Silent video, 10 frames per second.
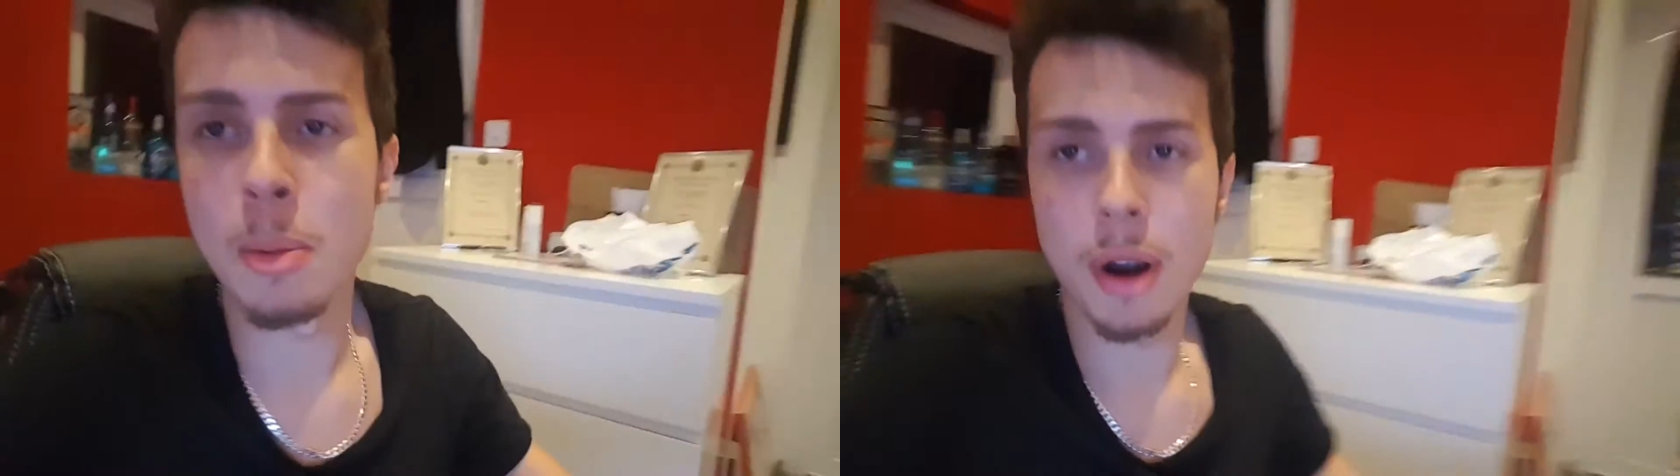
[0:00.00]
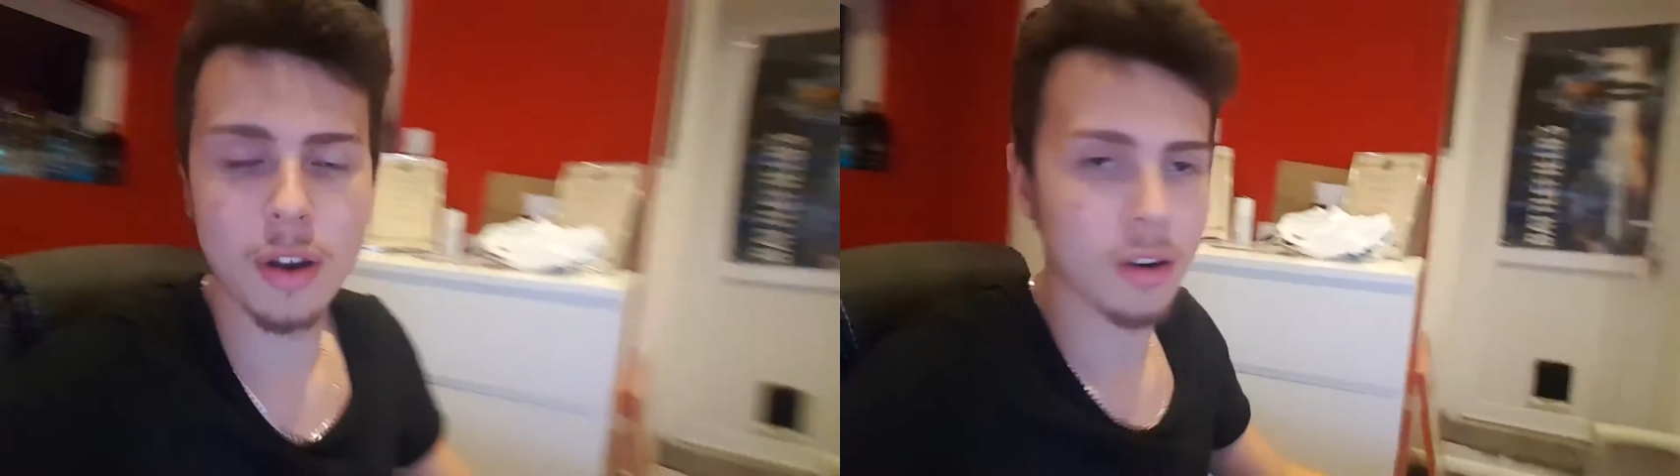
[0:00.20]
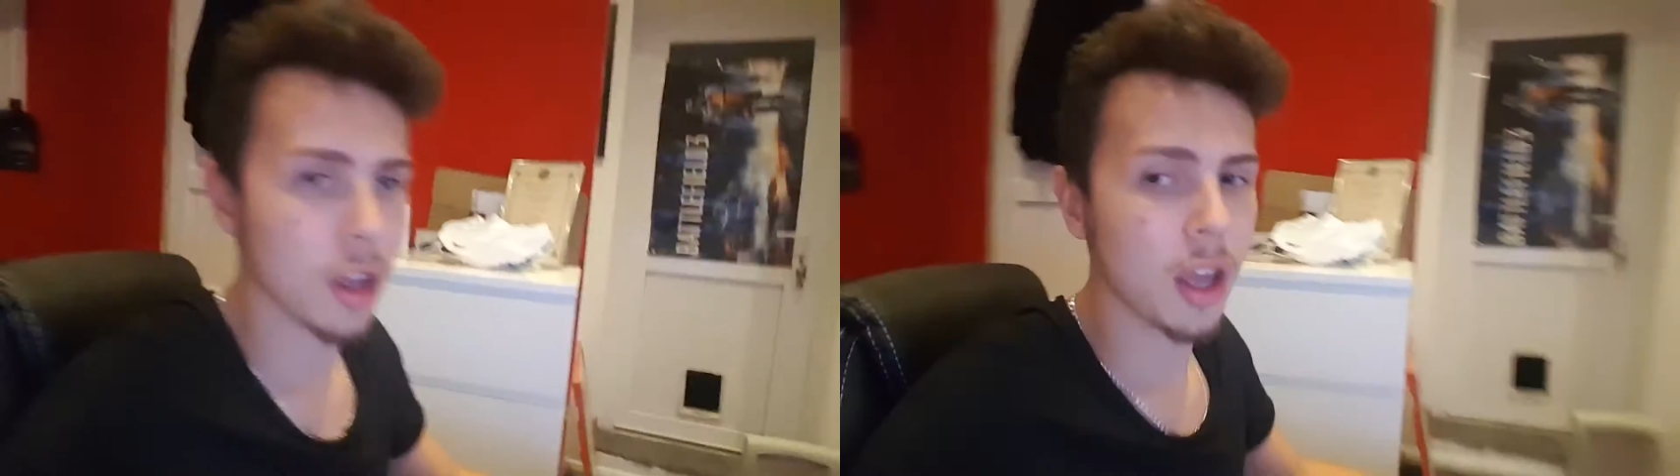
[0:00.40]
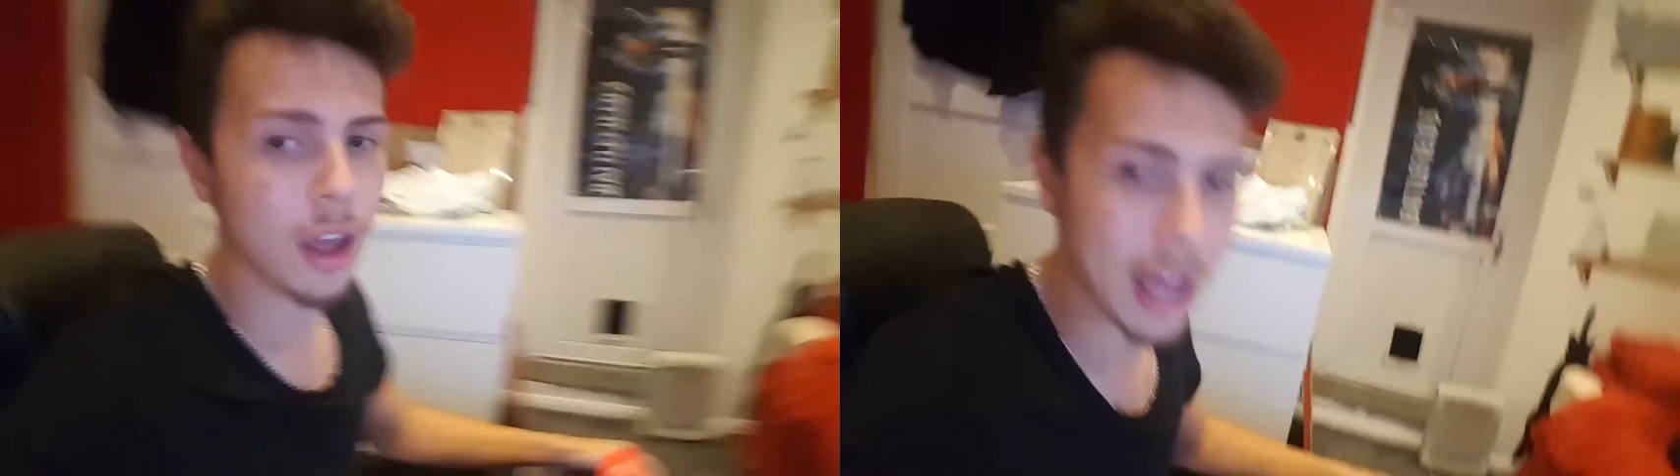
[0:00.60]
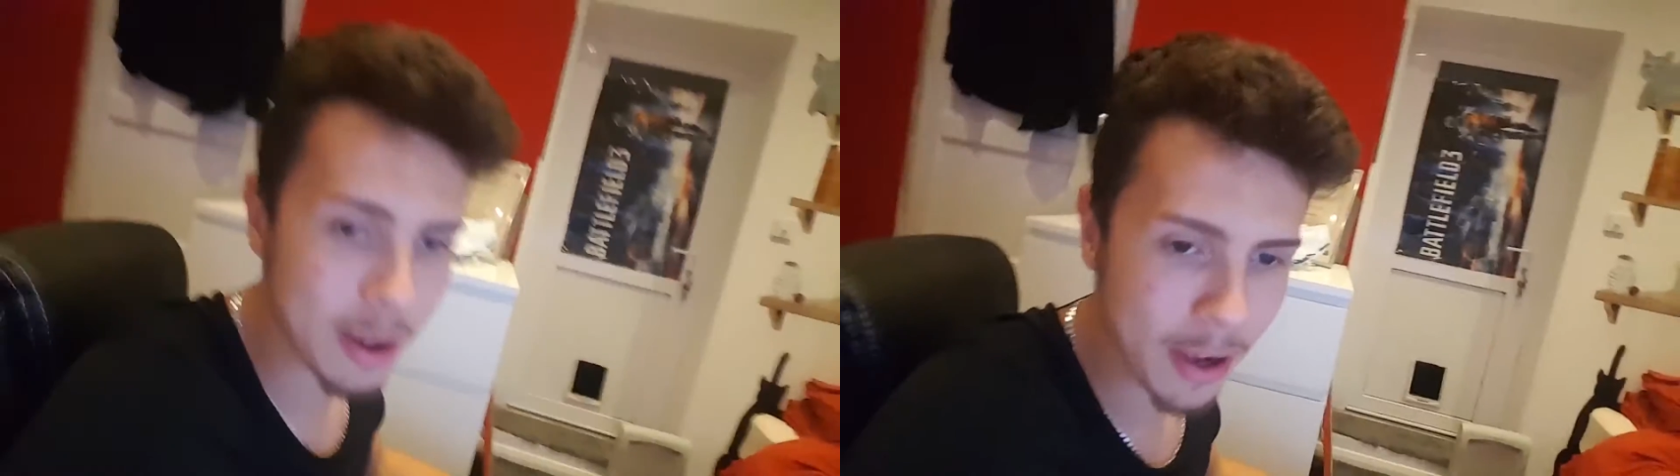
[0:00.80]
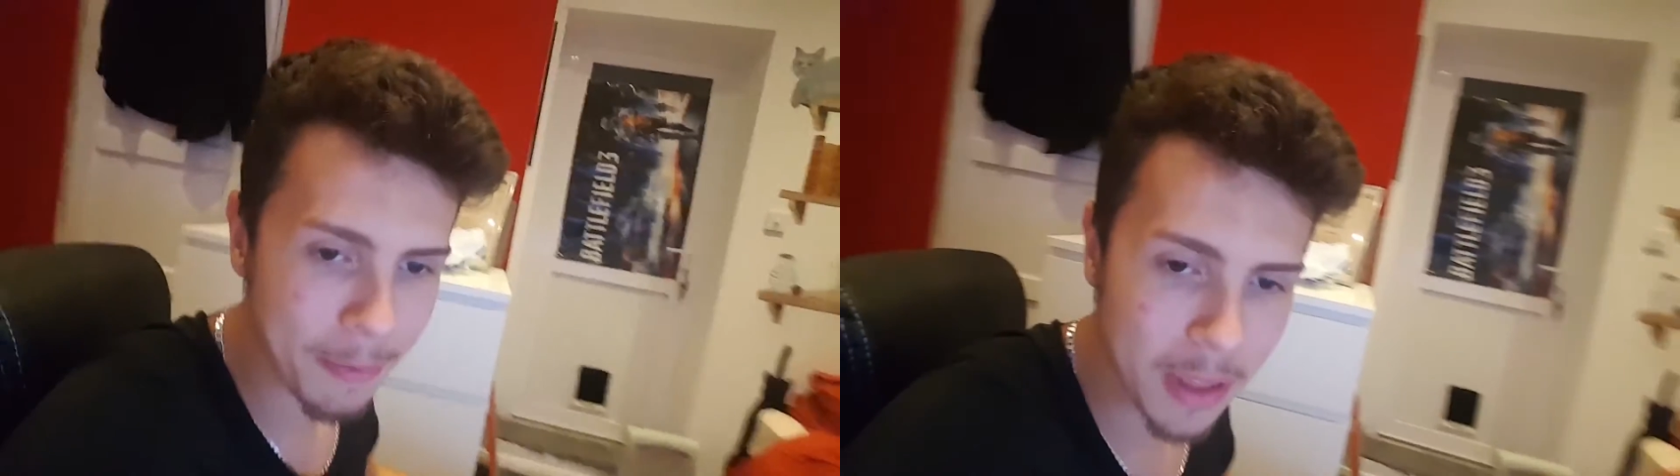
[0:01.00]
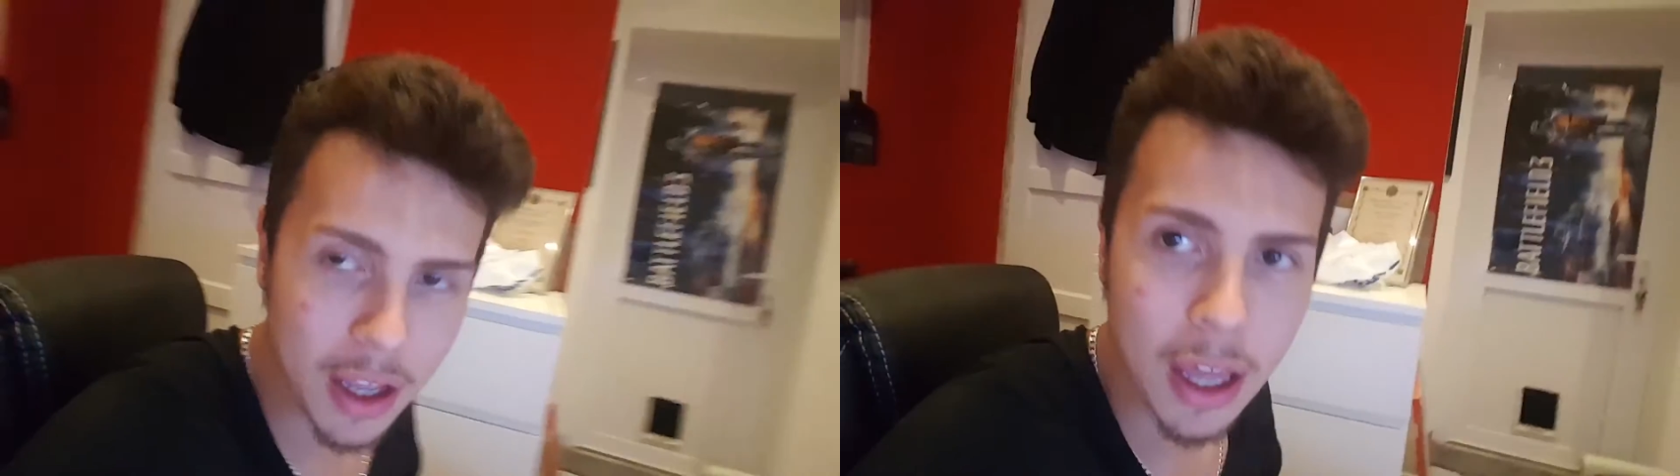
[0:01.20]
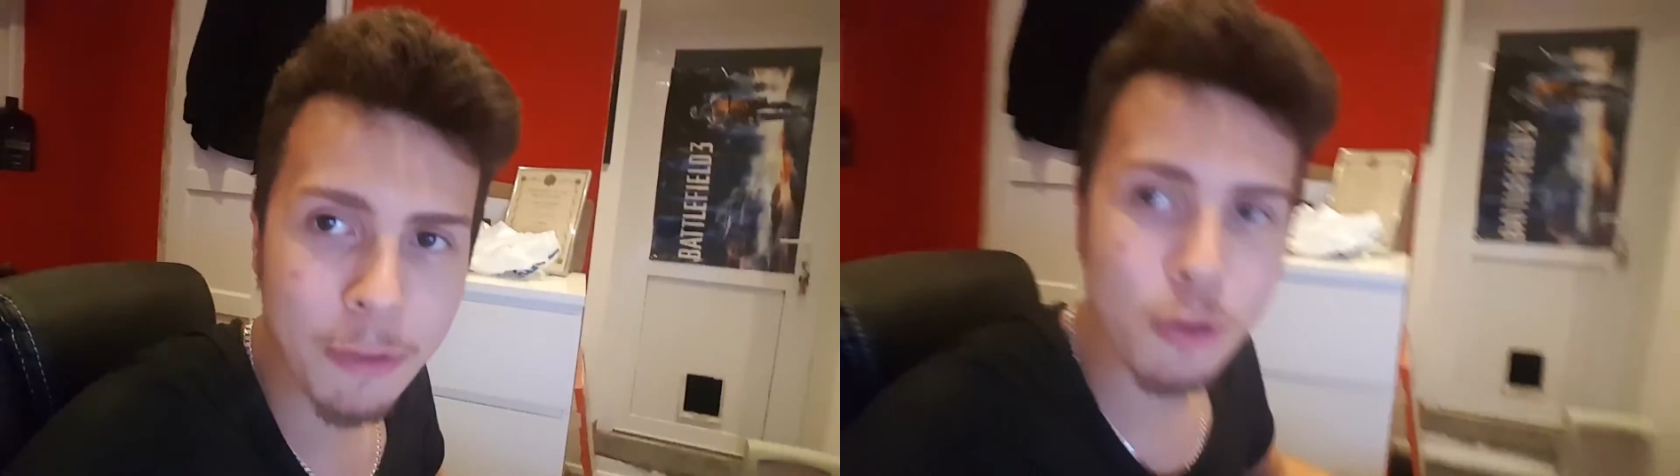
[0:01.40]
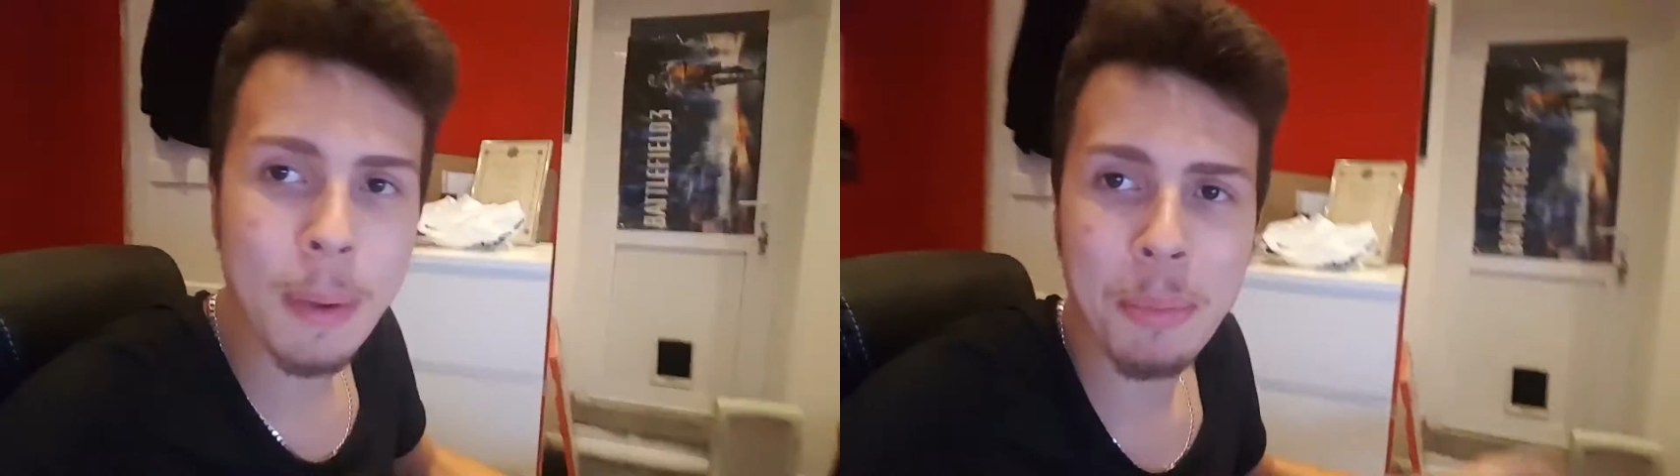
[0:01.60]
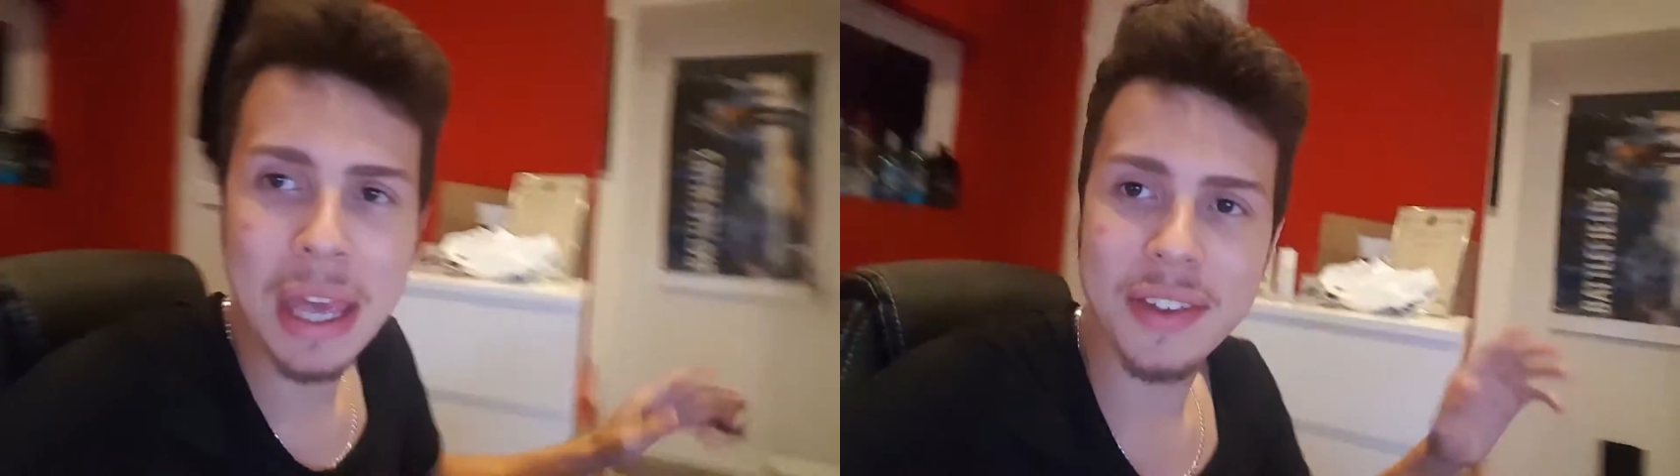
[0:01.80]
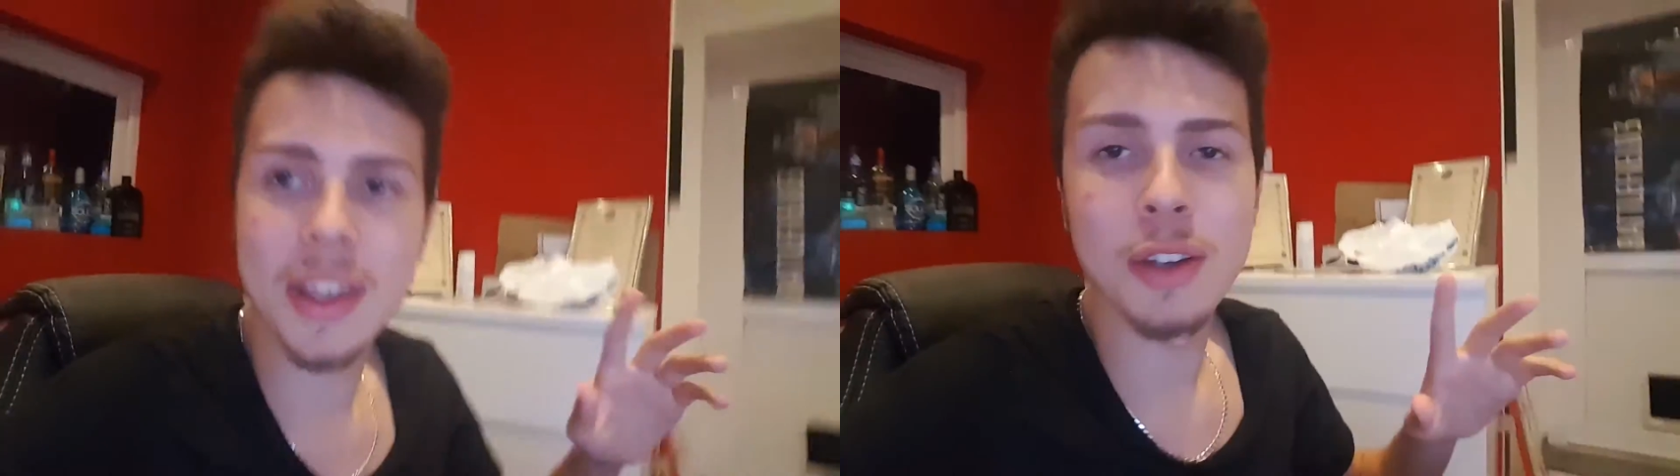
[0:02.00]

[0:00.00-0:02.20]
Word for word: Brandon. Anyway, if you remember yesterday,